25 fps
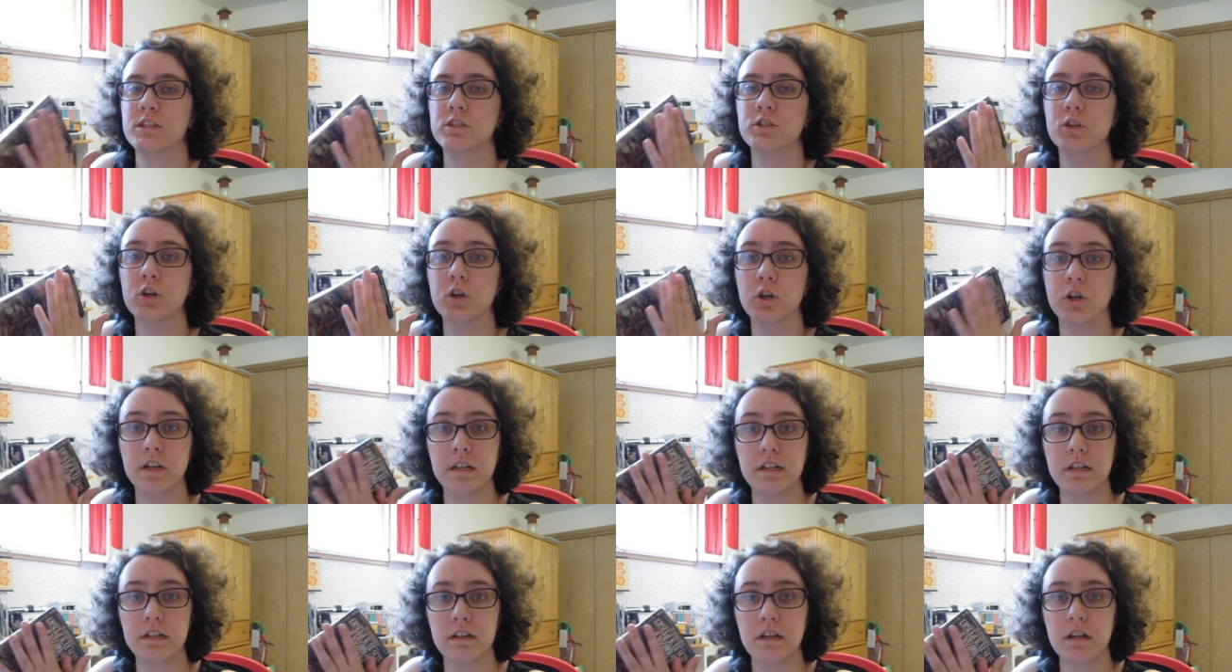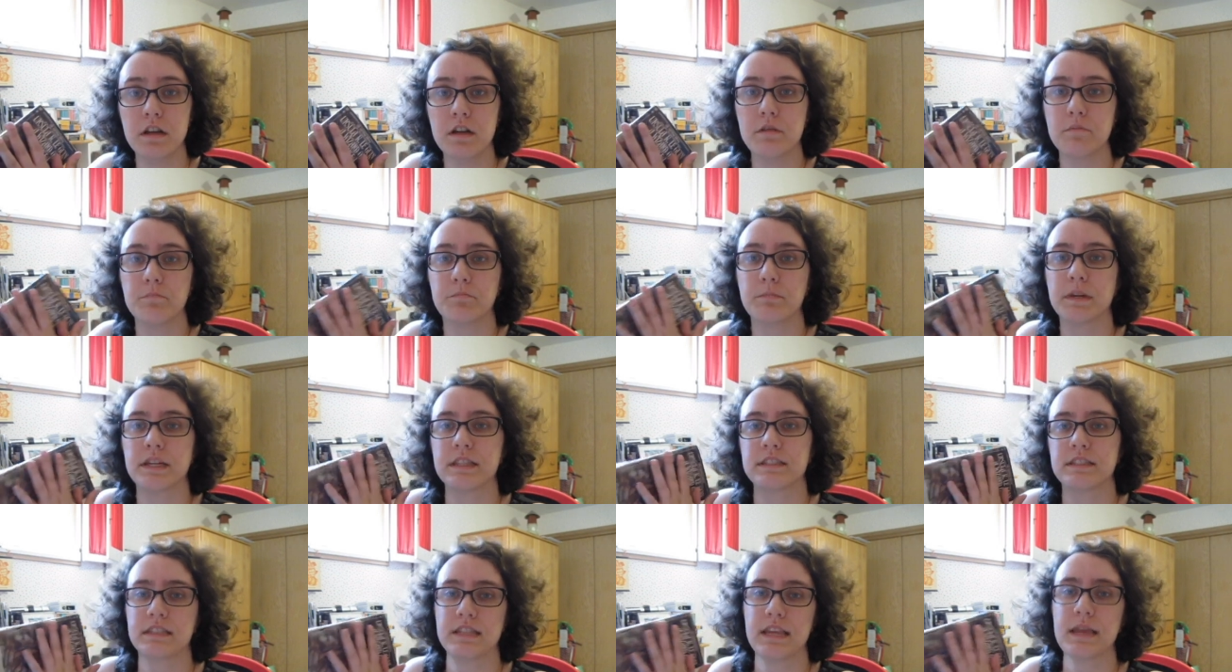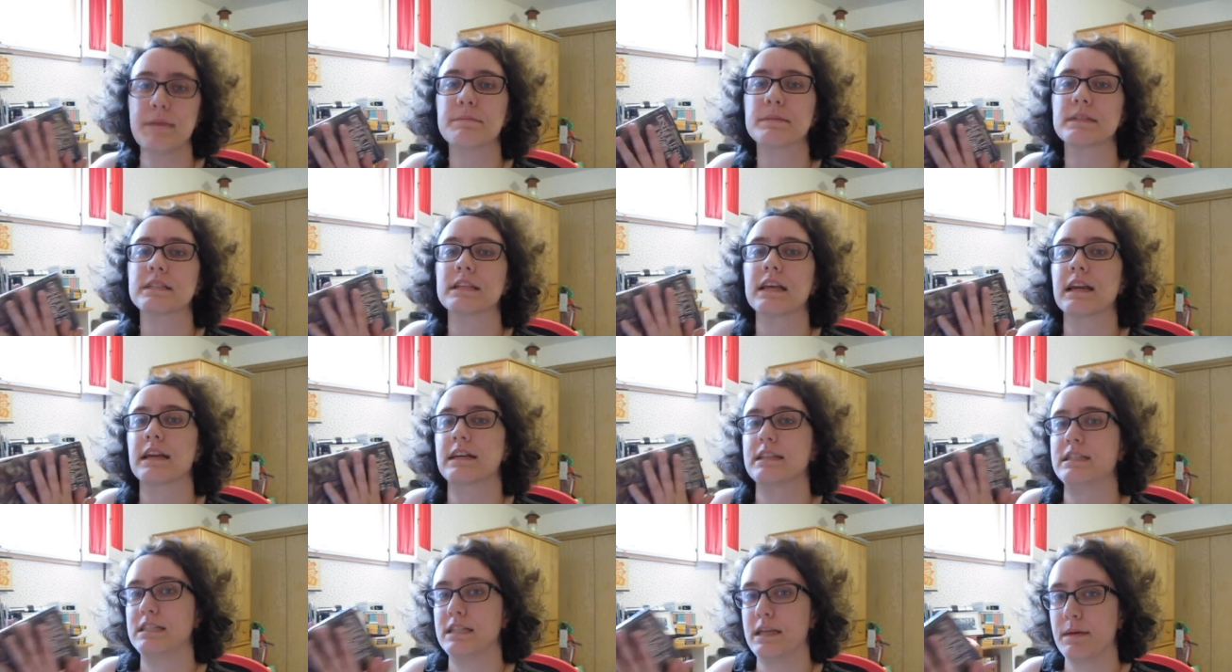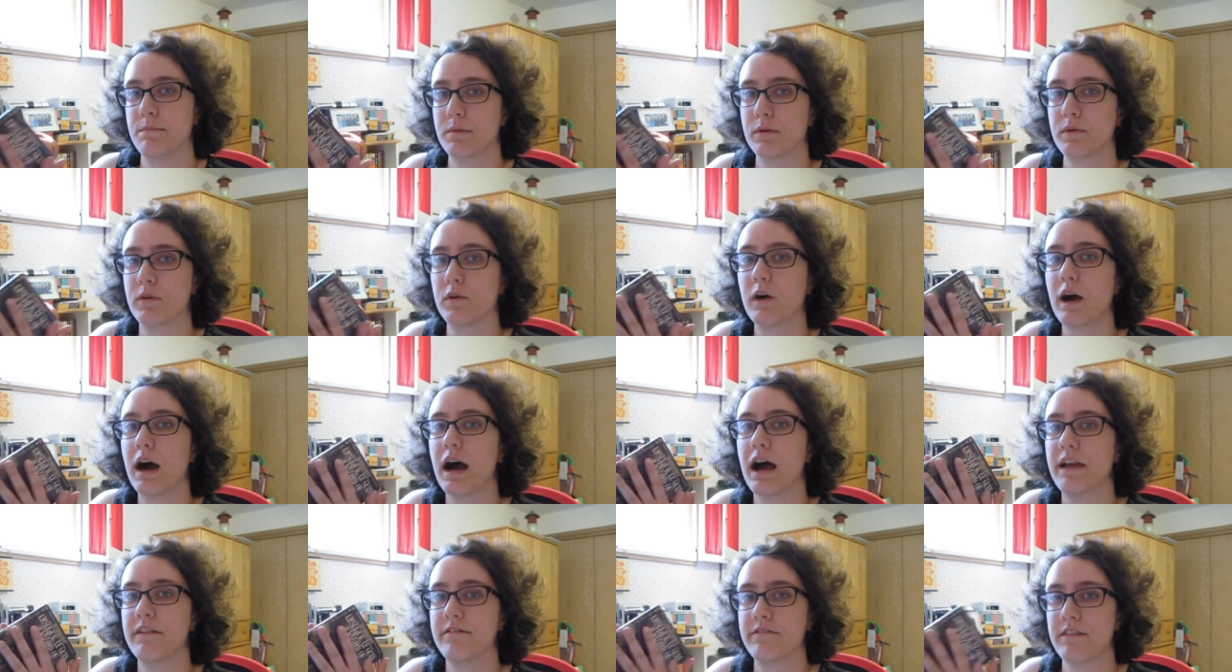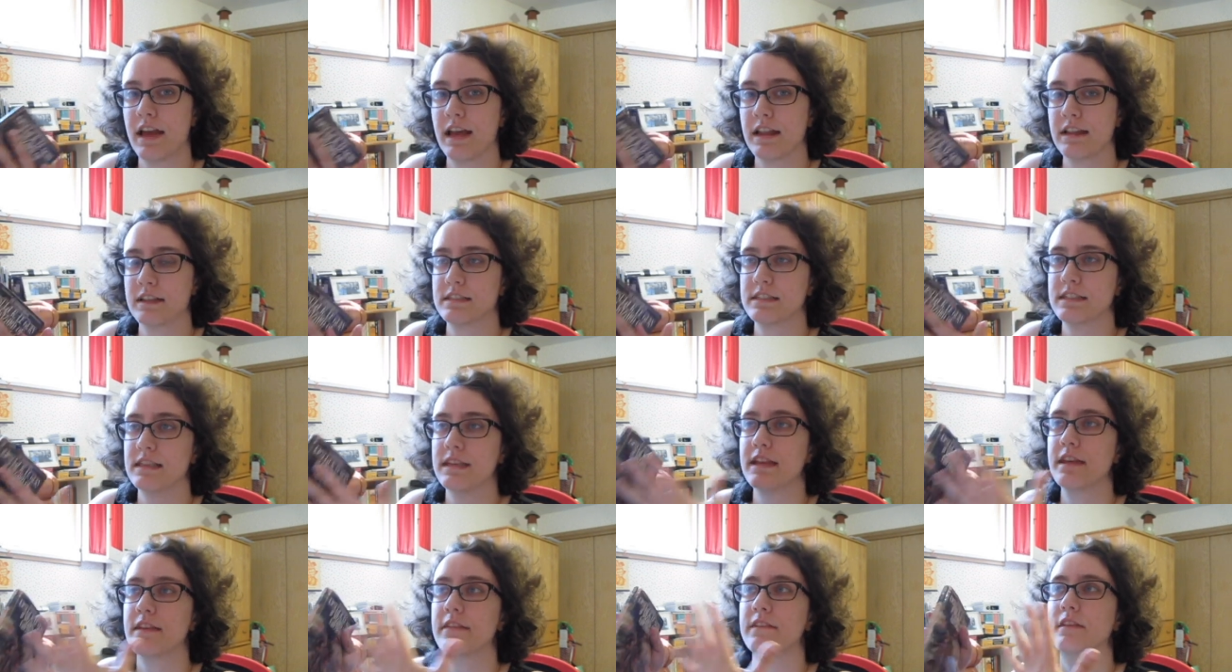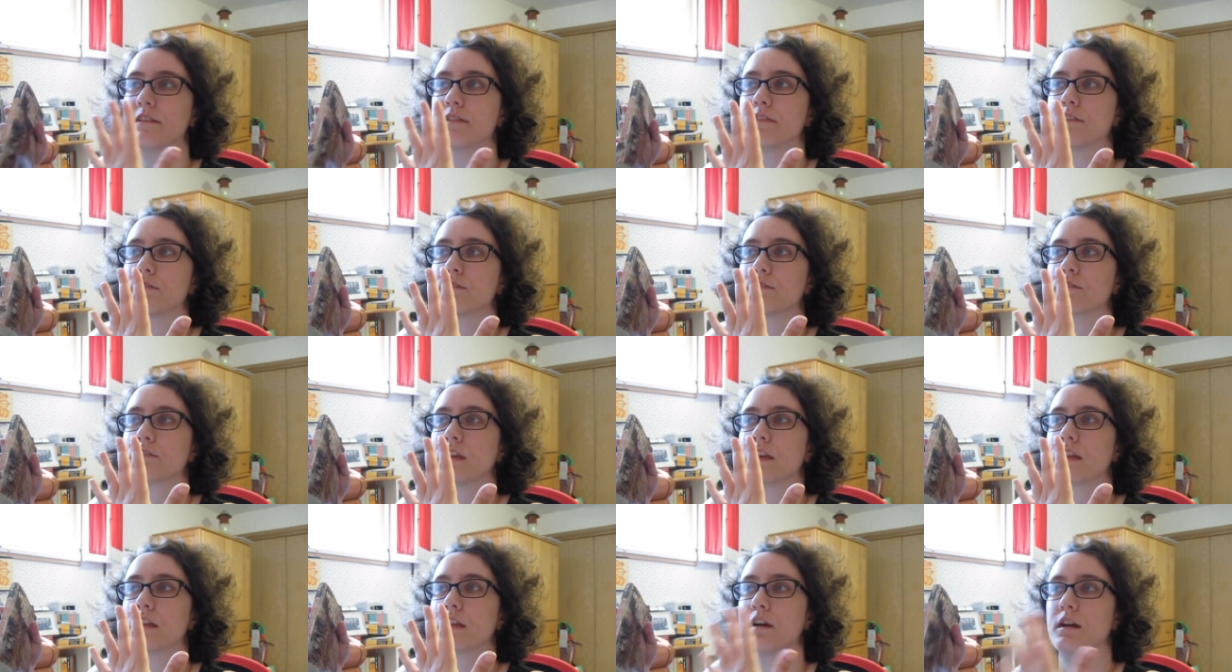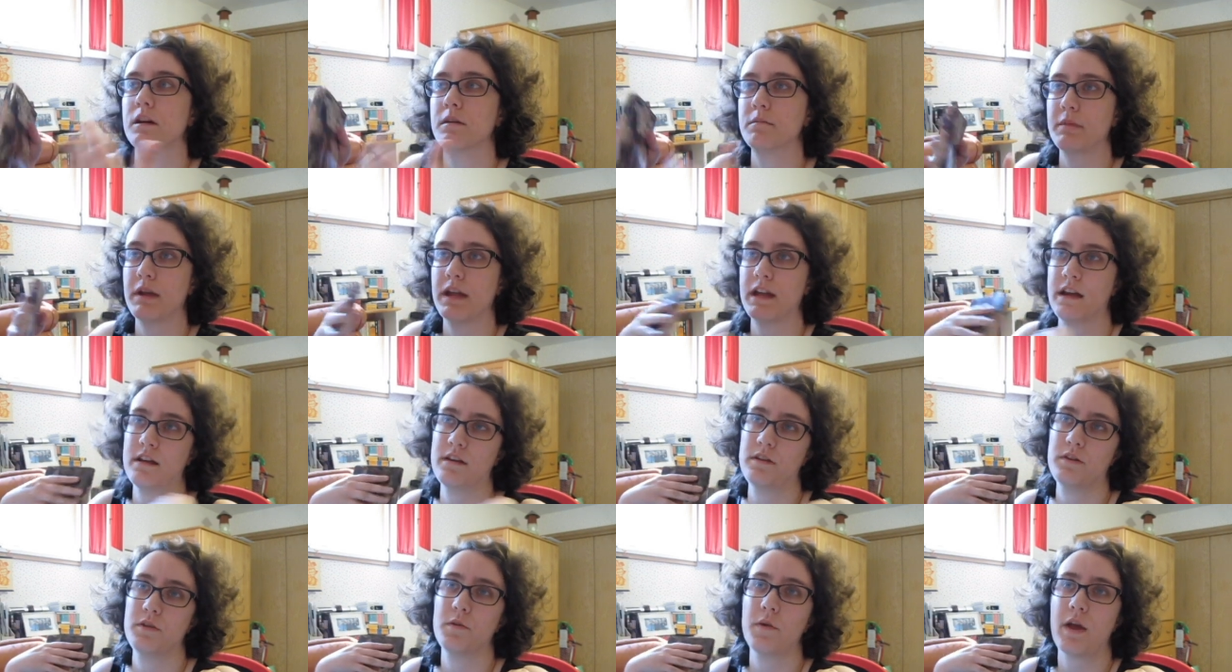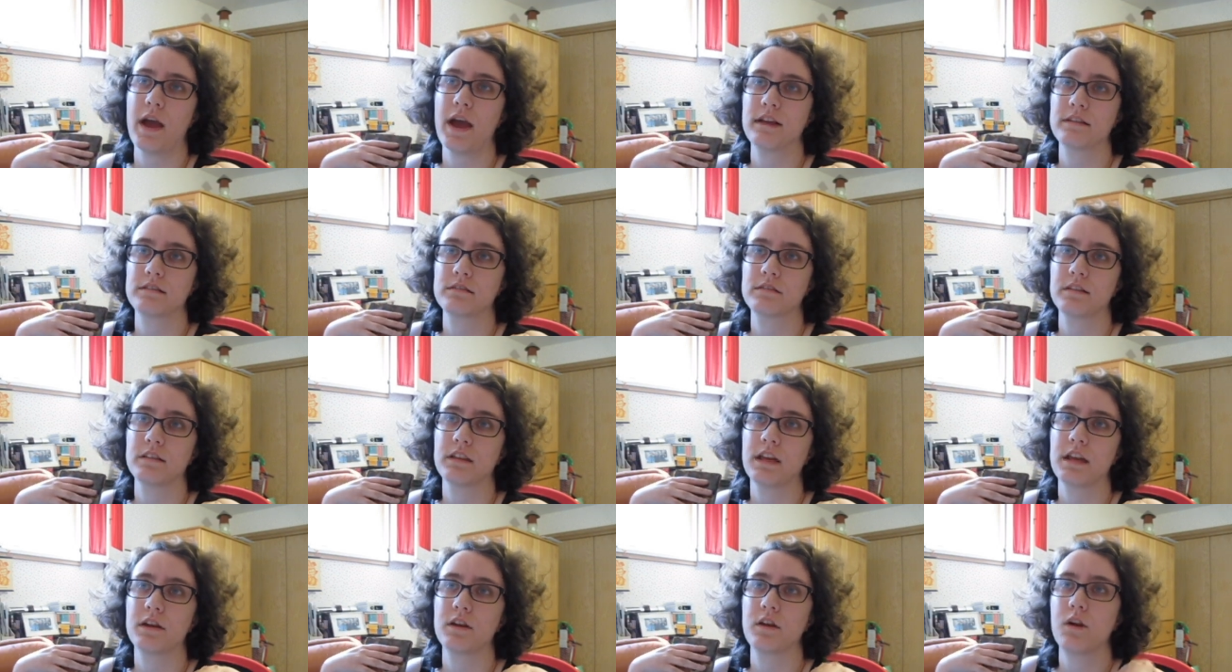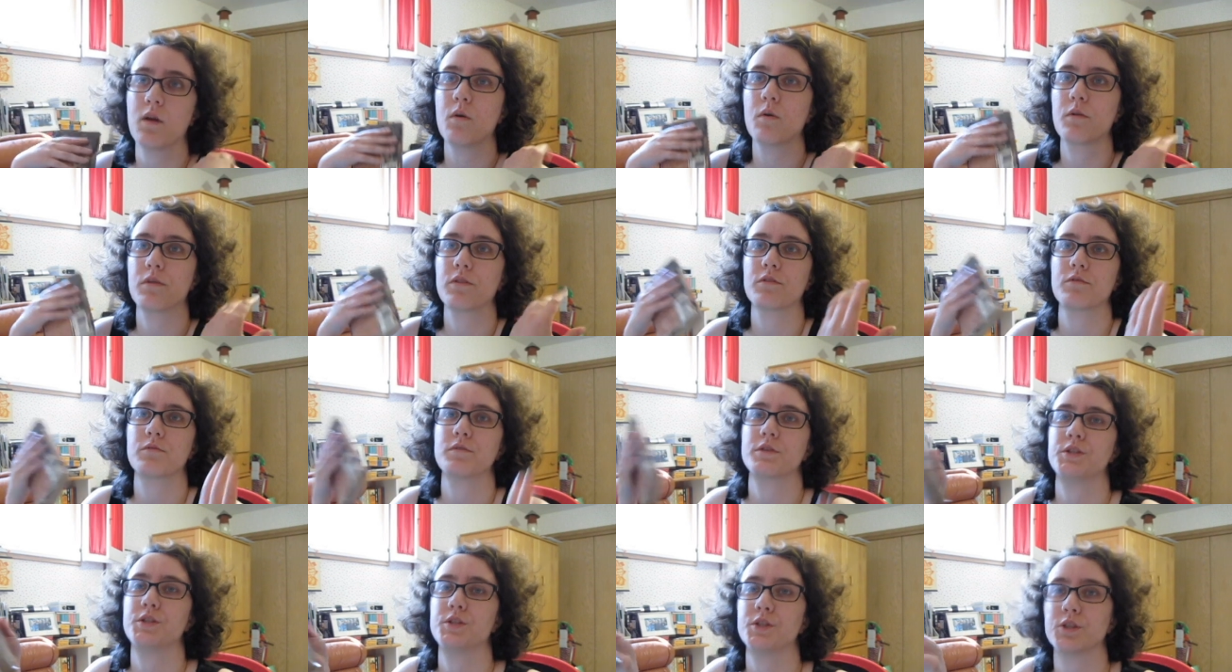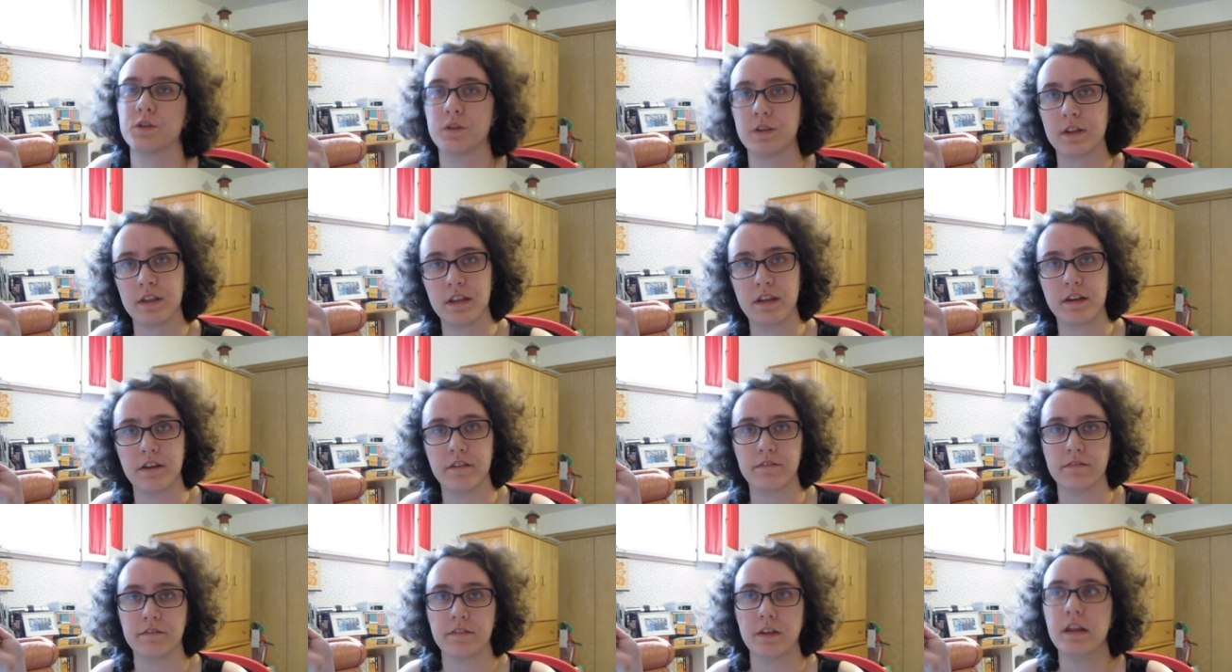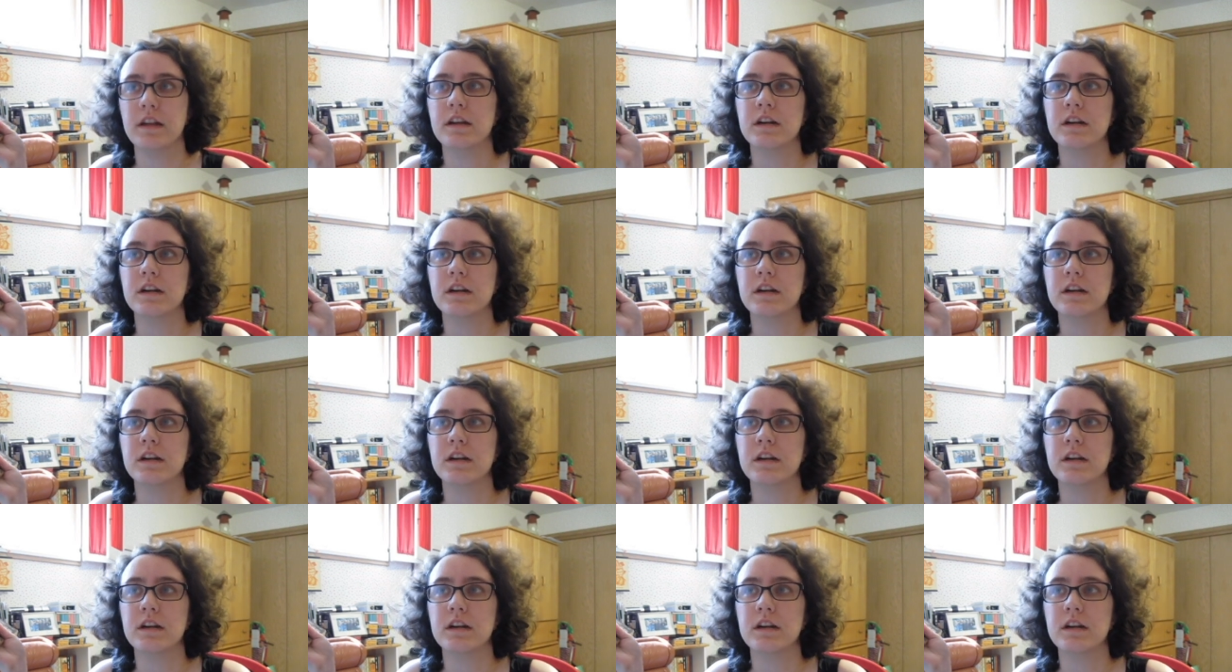good, but it seems like typical high fantasy in that there's a young man who has to, like, go through a journey of